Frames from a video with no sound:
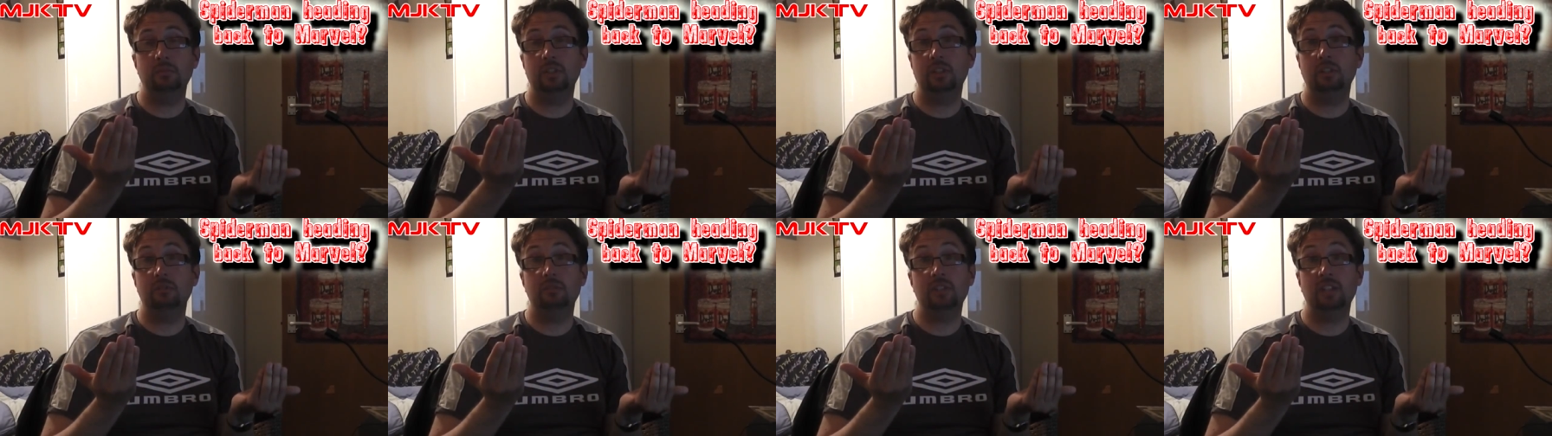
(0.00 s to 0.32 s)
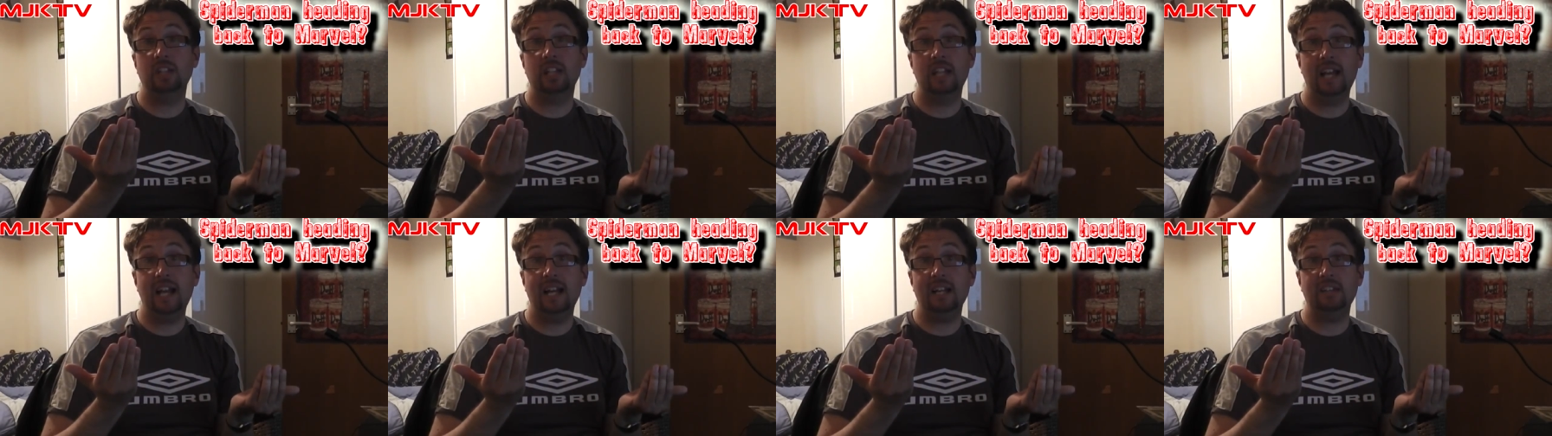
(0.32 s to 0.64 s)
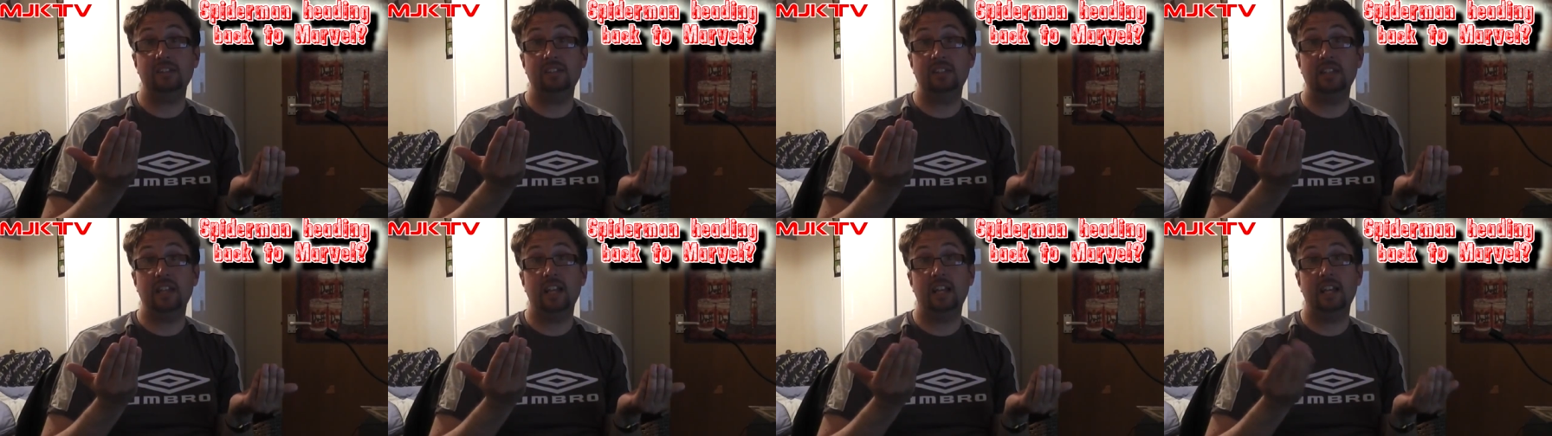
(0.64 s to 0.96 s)
in the
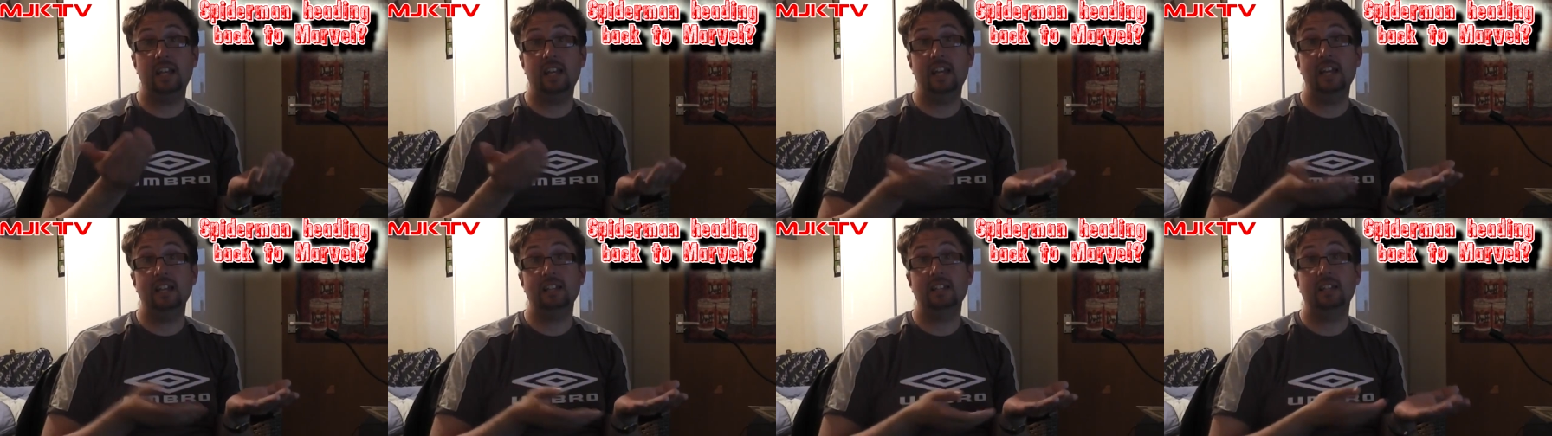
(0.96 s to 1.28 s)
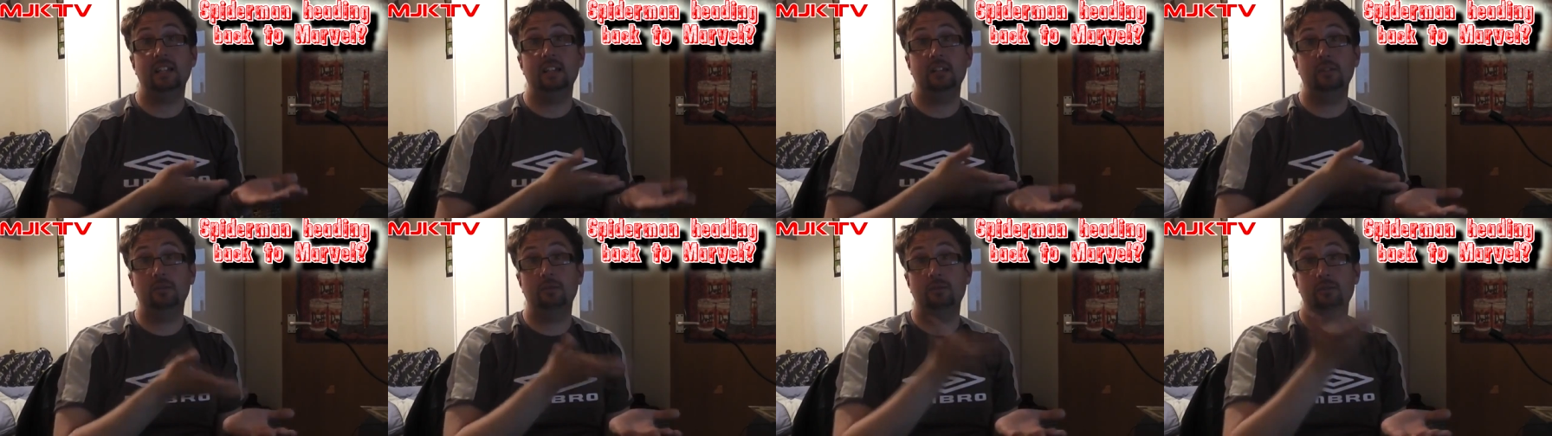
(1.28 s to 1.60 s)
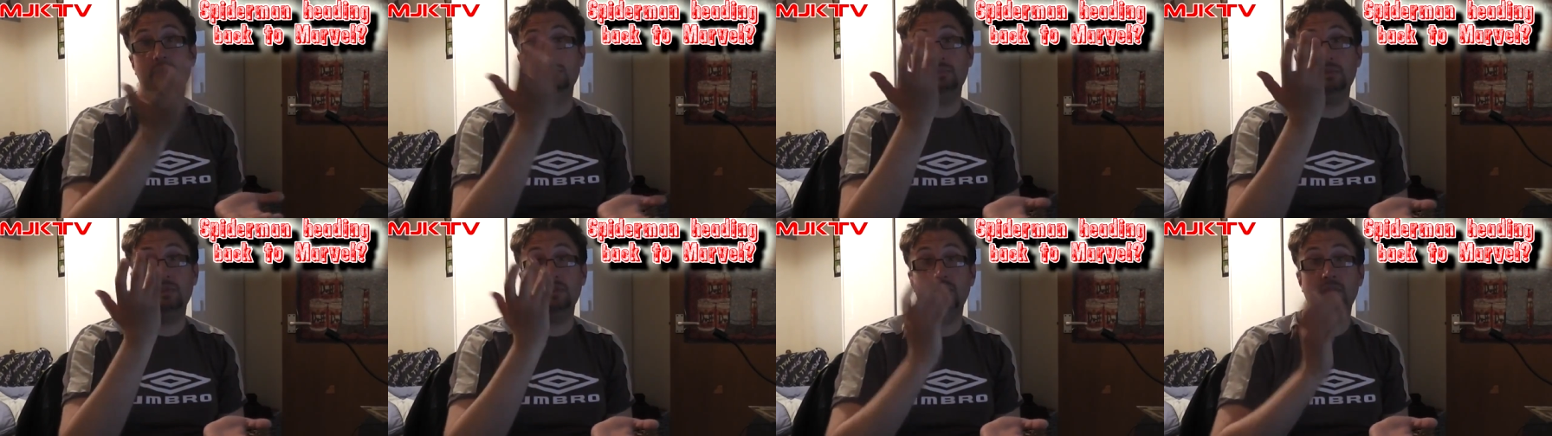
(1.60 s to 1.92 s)
last decade, and of
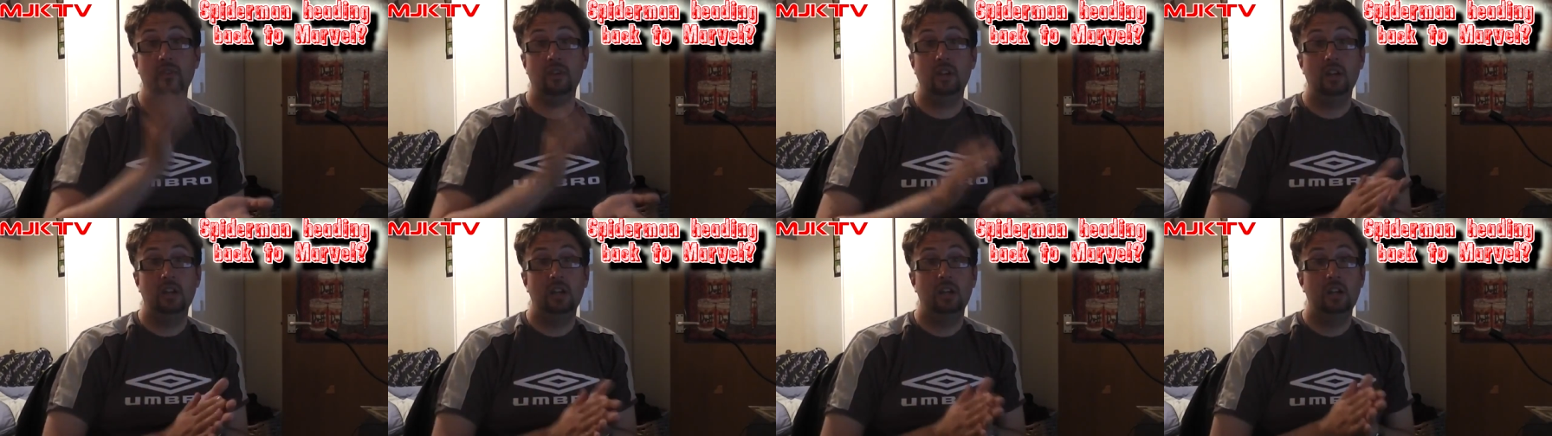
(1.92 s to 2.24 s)
course with